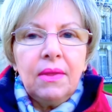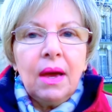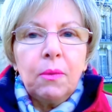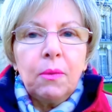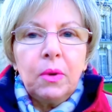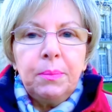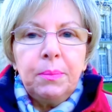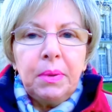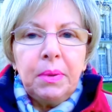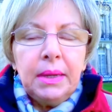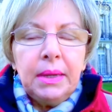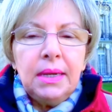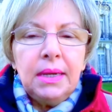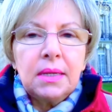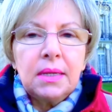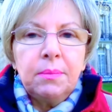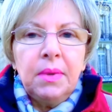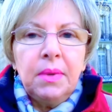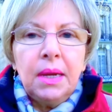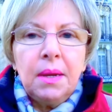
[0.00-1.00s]
That would
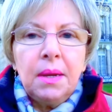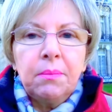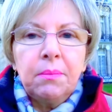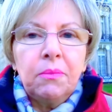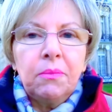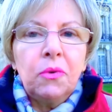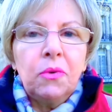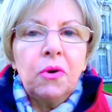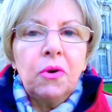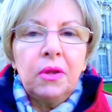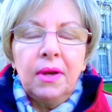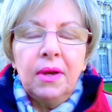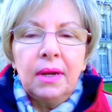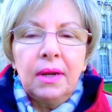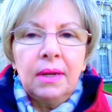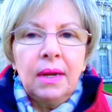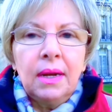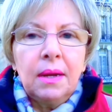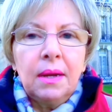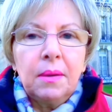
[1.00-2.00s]
please me more
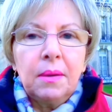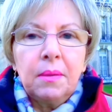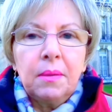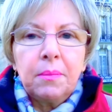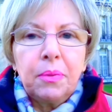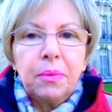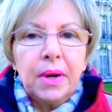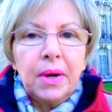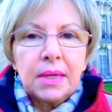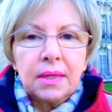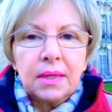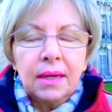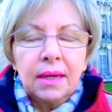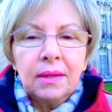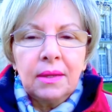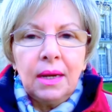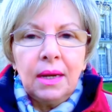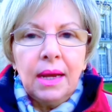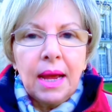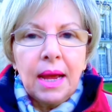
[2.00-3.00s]
than
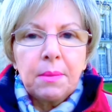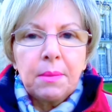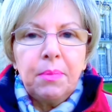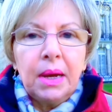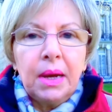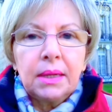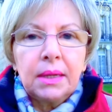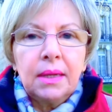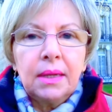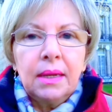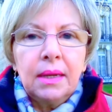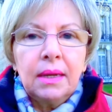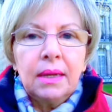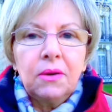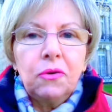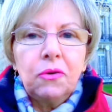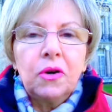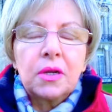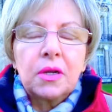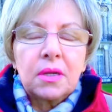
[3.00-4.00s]
pressing the like button
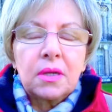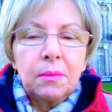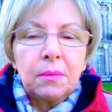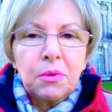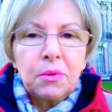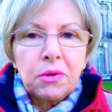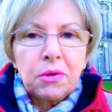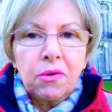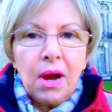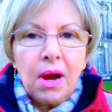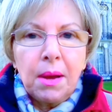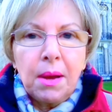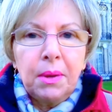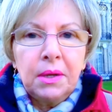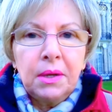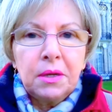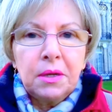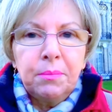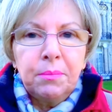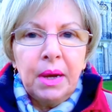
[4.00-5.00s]
or
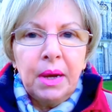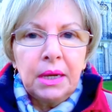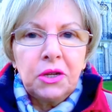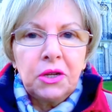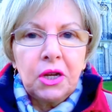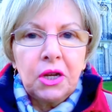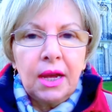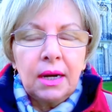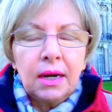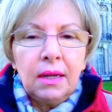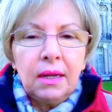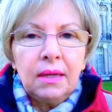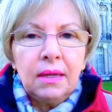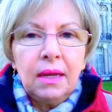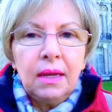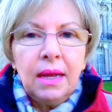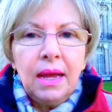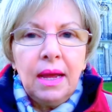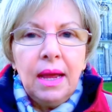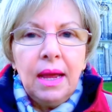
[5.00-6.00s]
subscribing to my
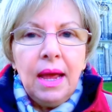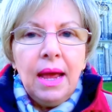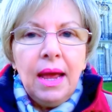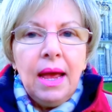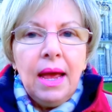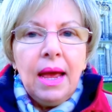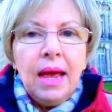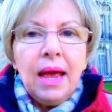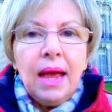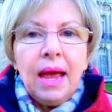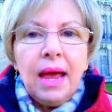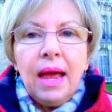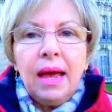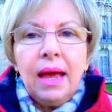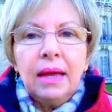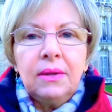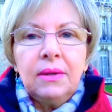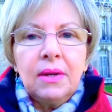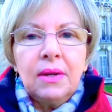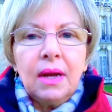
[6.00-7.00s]
channel.
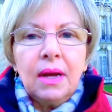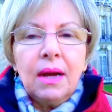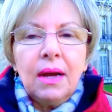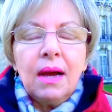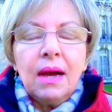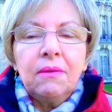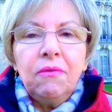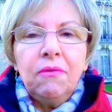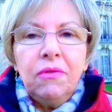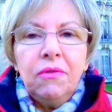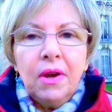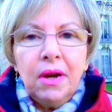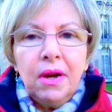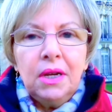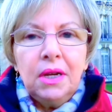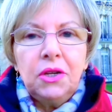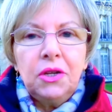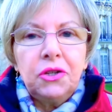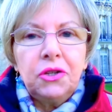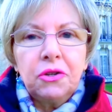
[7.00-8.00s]
And I'm
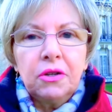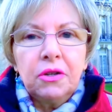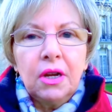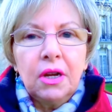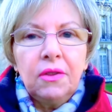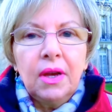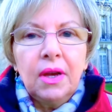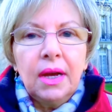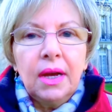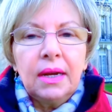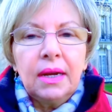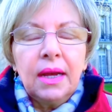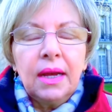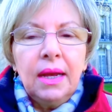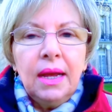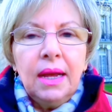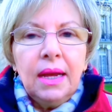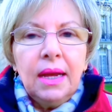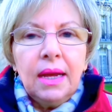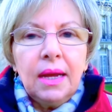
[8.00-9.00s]
very sure that
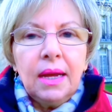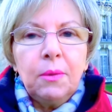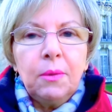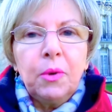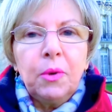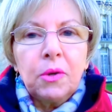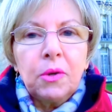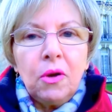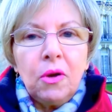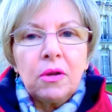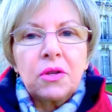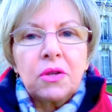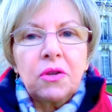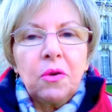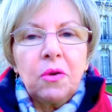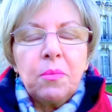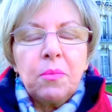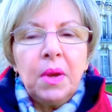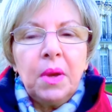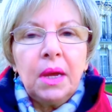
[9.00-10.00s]
it would
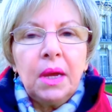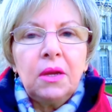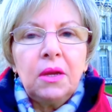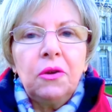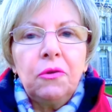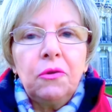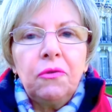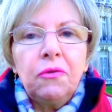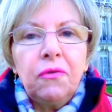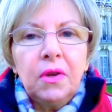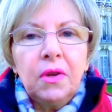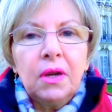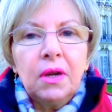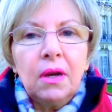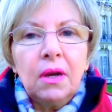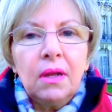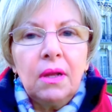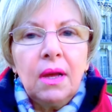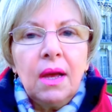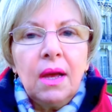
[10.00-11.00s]
also make you
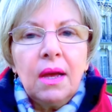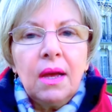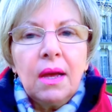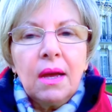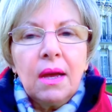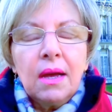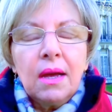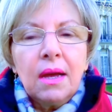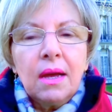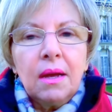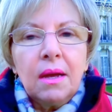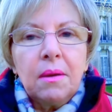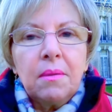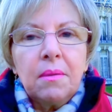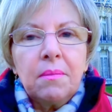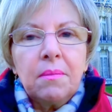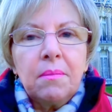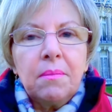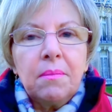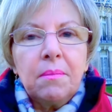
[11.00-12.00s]
feel
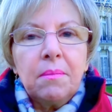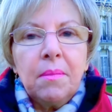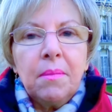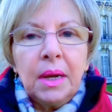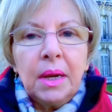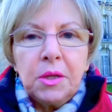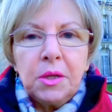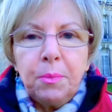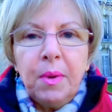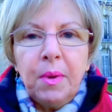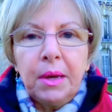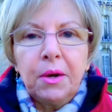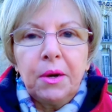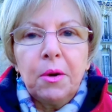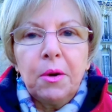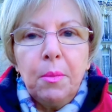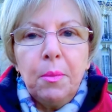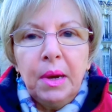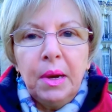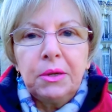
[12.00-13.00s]
much
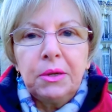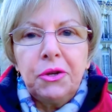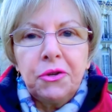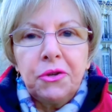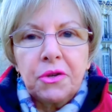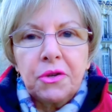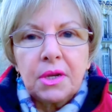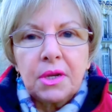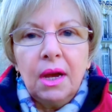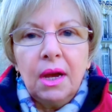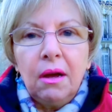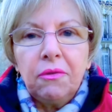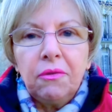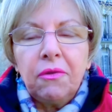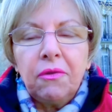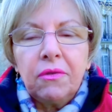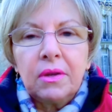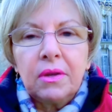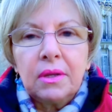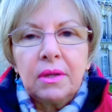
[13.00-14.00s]
better about
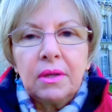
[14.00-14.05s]
yourself.